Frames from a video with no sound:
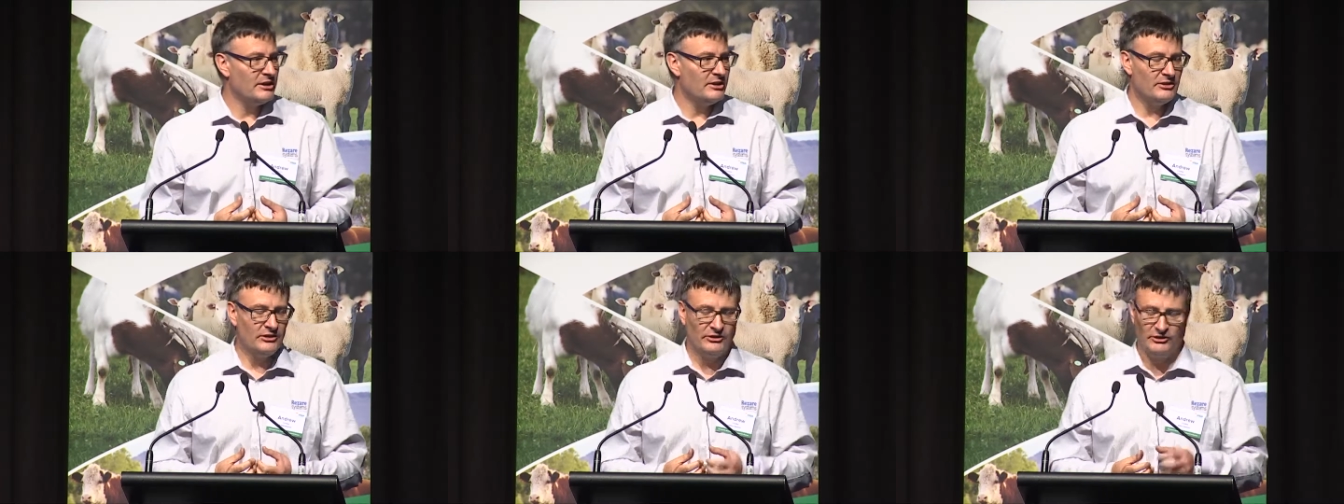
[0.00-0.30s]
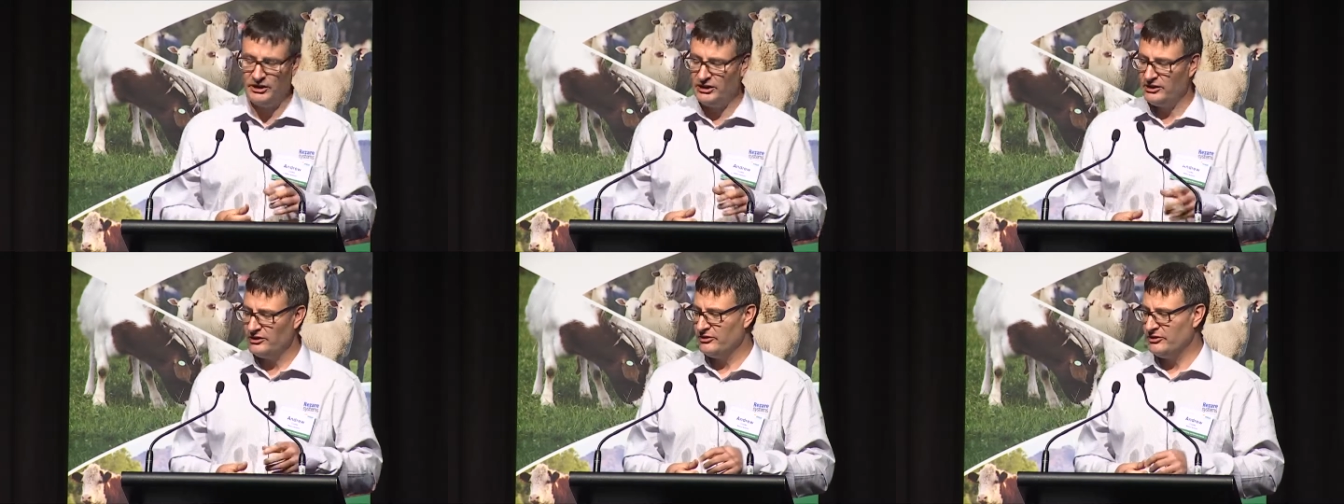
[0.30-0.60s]
The
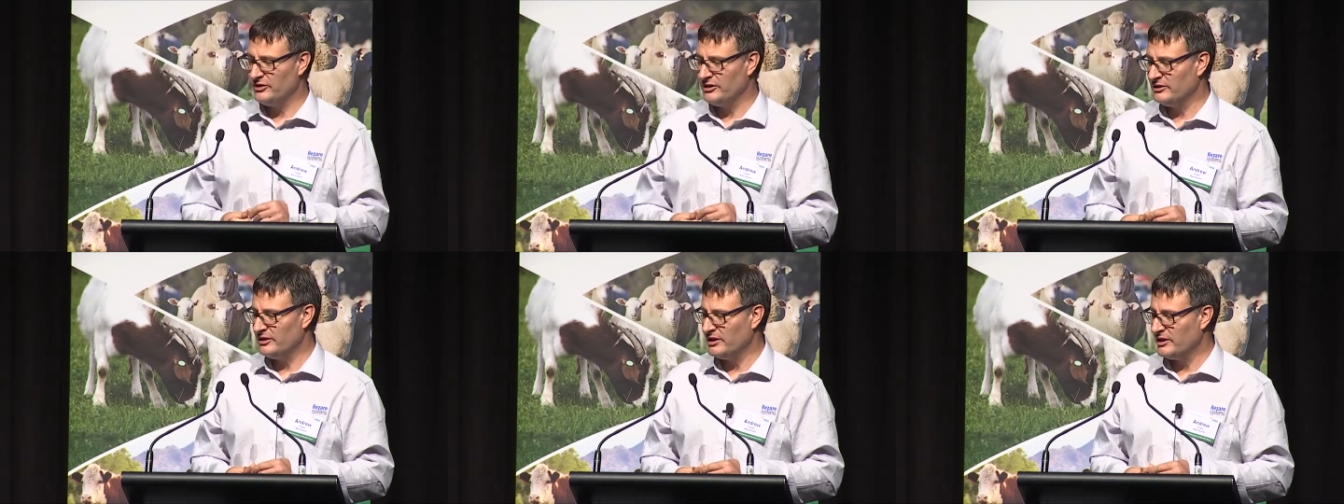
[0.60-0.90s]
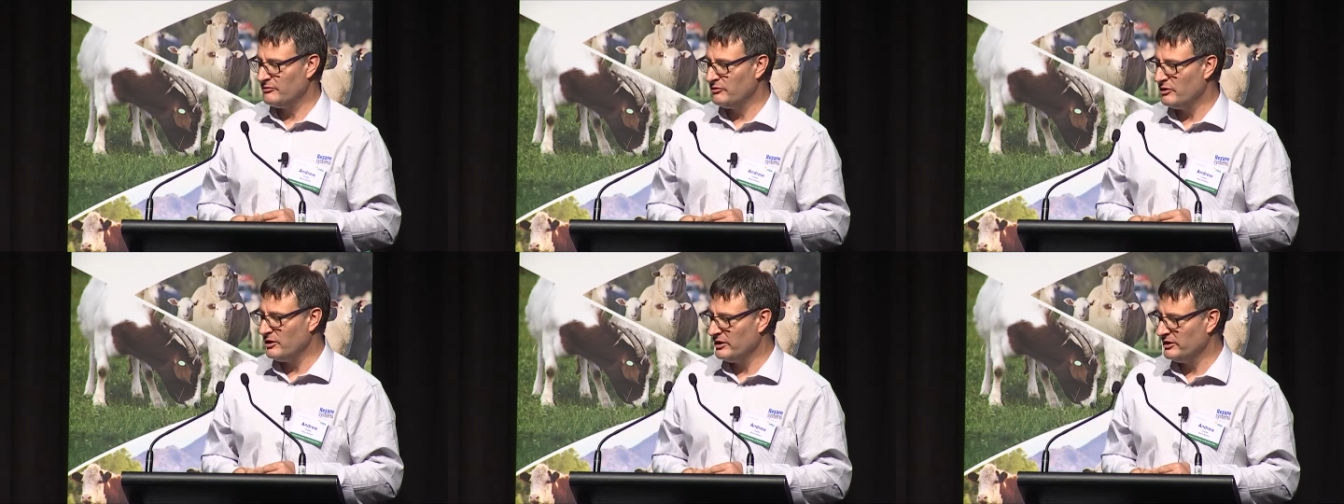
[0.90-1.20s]
second thing that
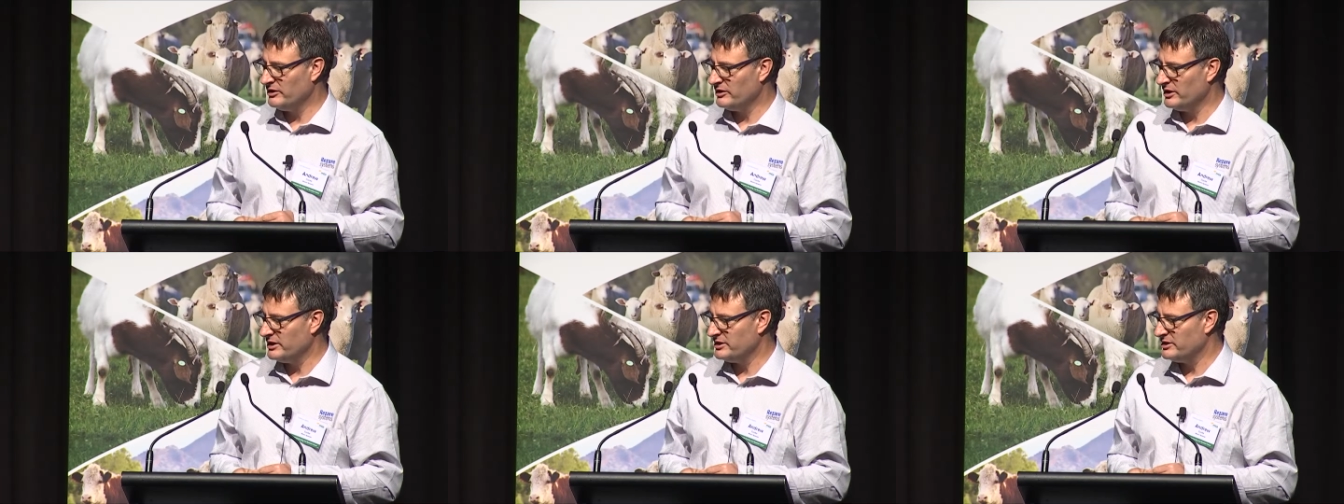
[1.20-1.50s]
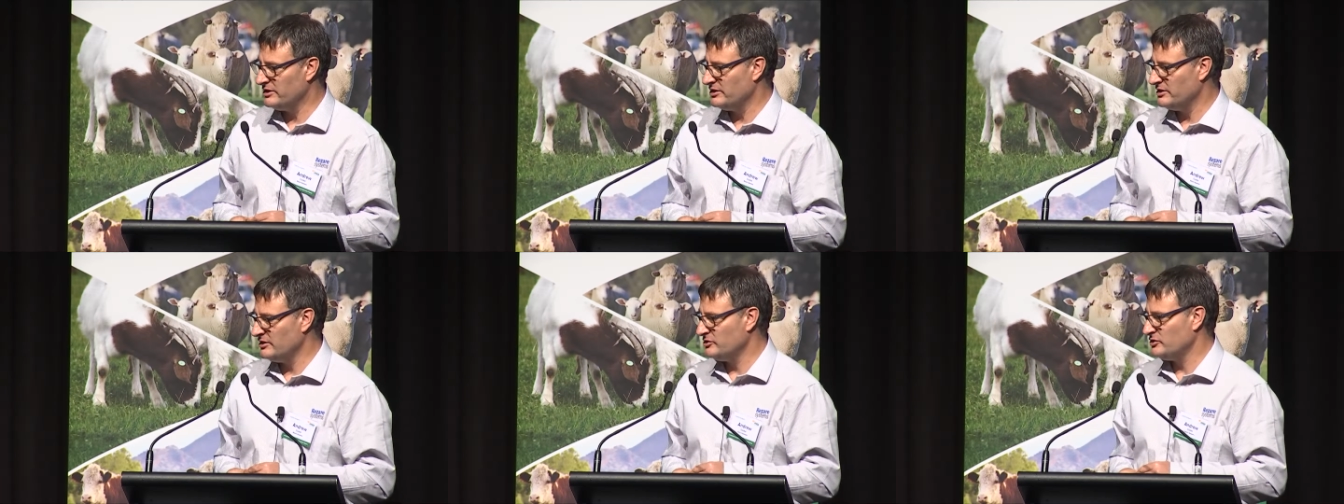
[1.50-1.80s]
I've
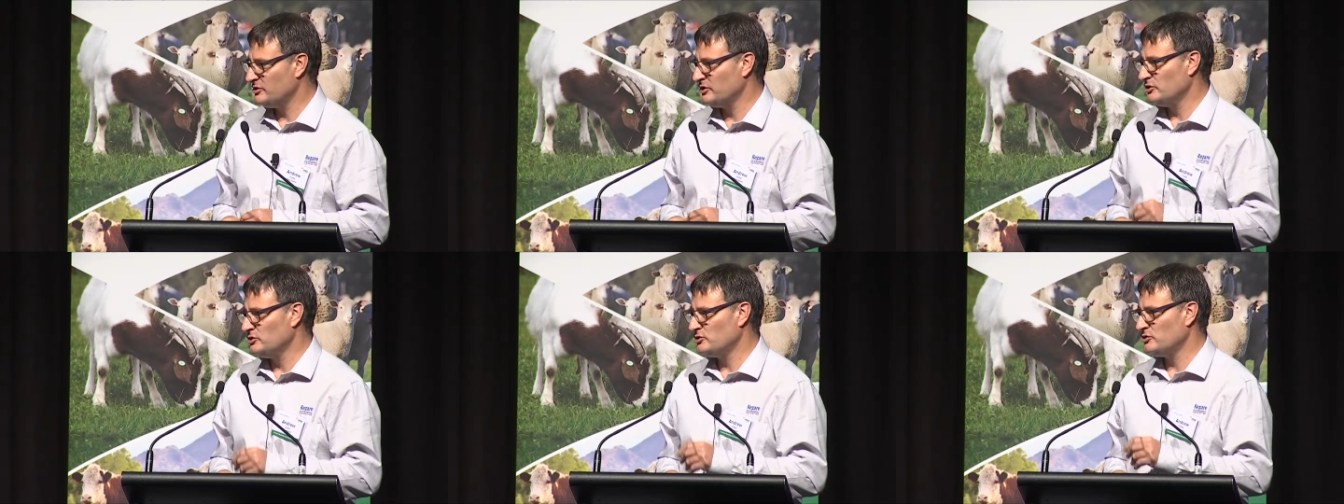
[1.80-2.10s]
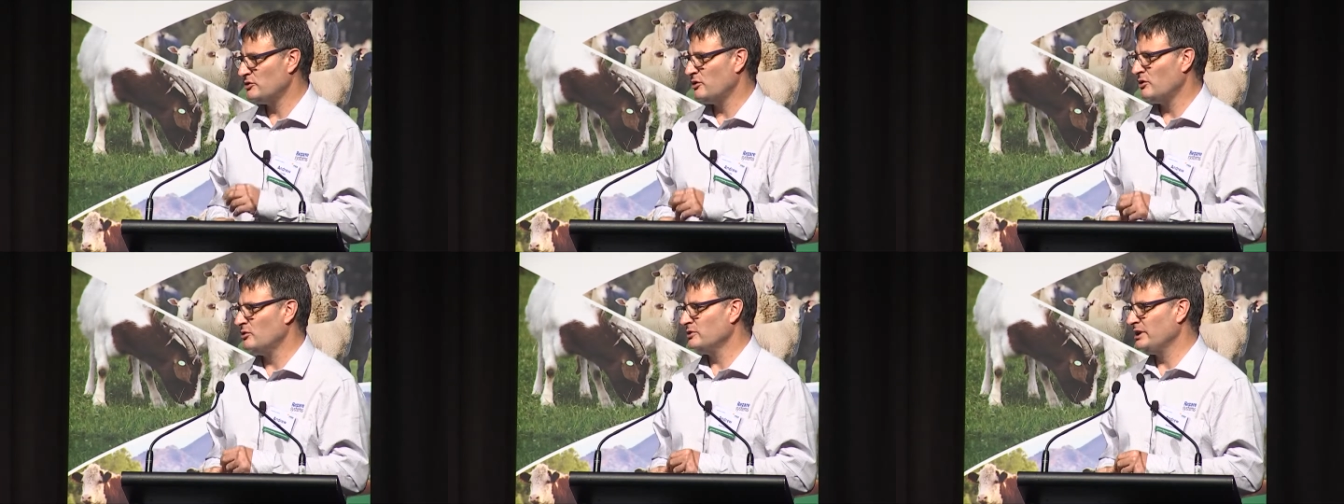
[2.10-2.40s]
highlighted is
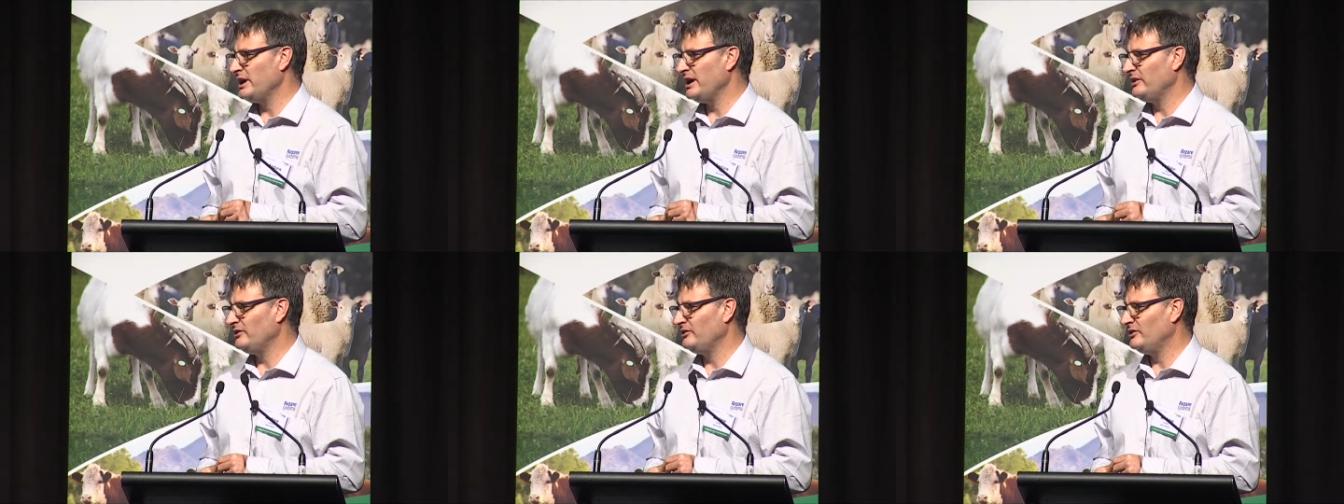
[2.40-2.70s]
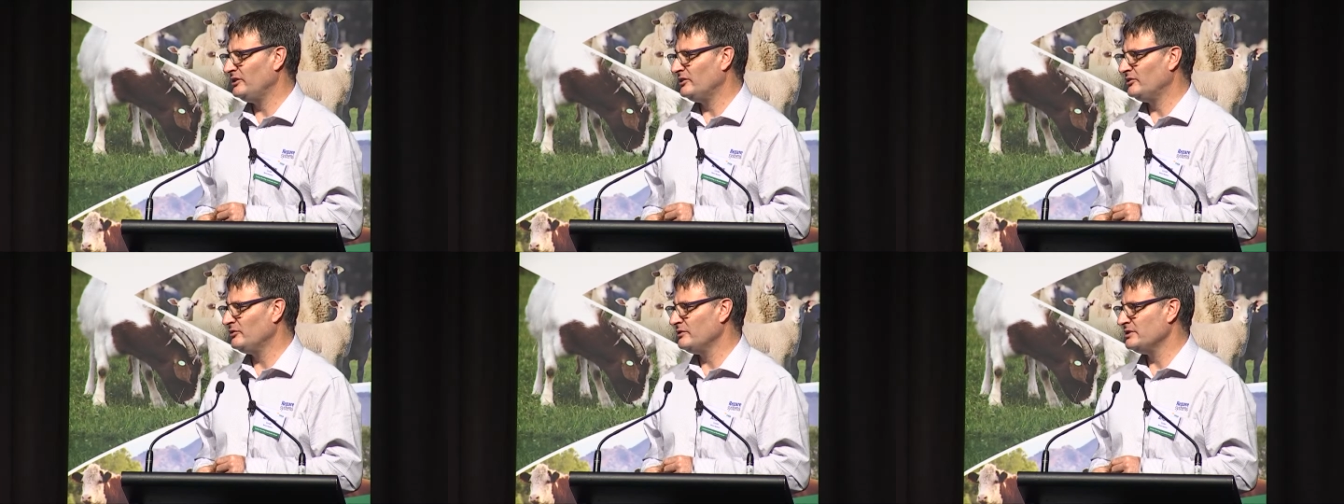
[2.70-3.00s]
controlled
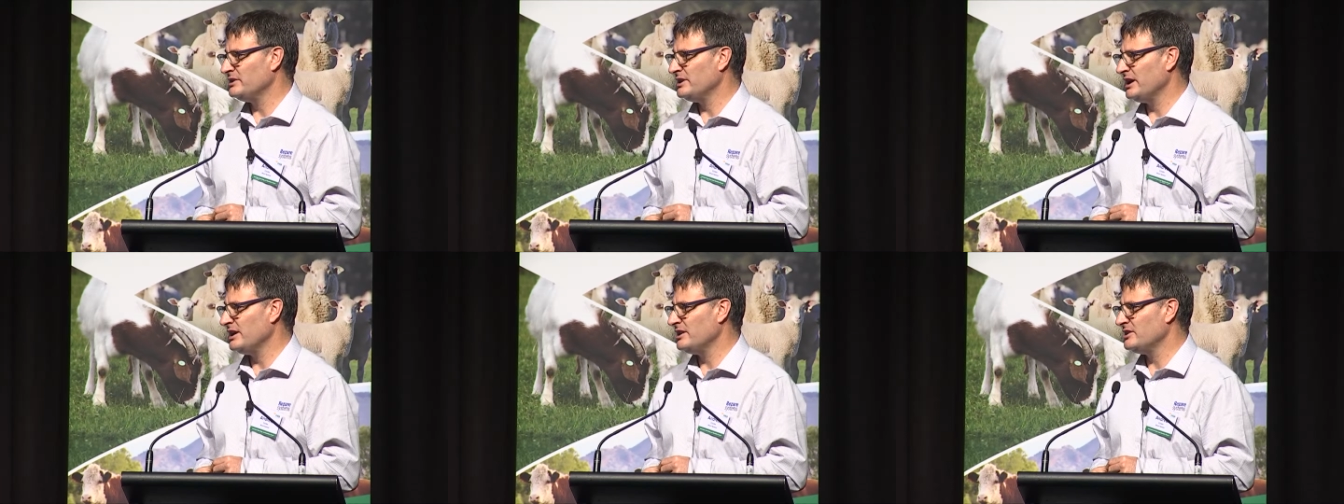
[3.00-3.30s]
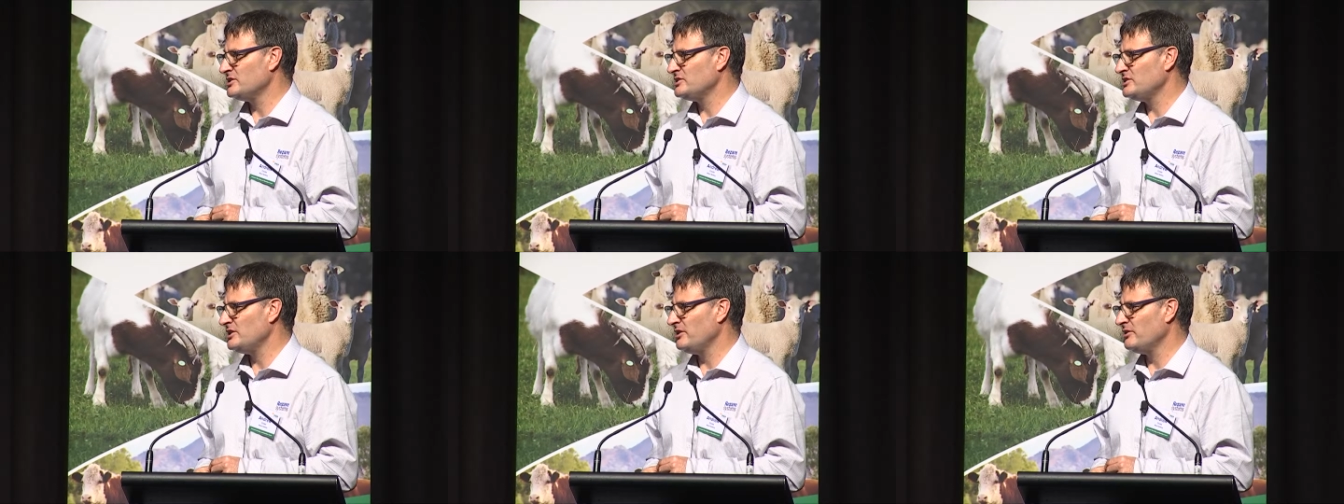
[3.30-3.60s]
access for data
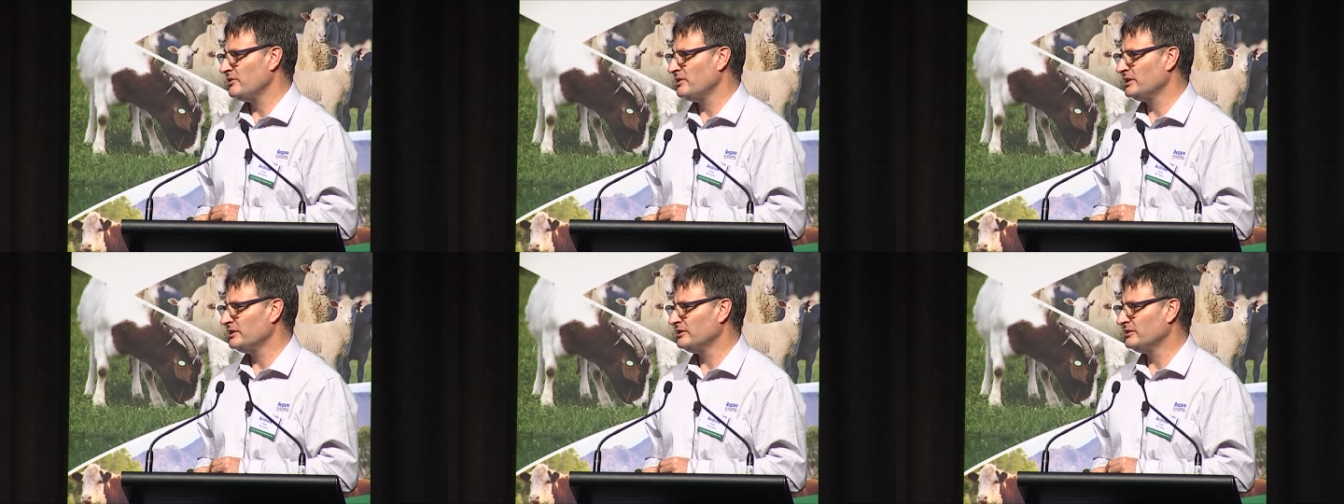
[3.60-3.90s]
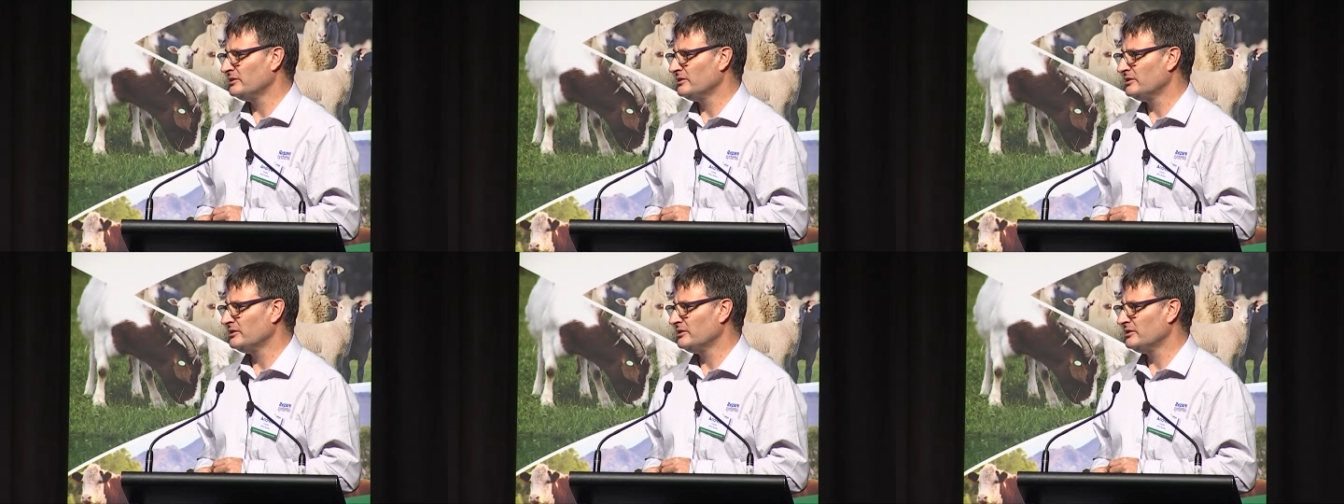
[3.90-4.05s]
sharing.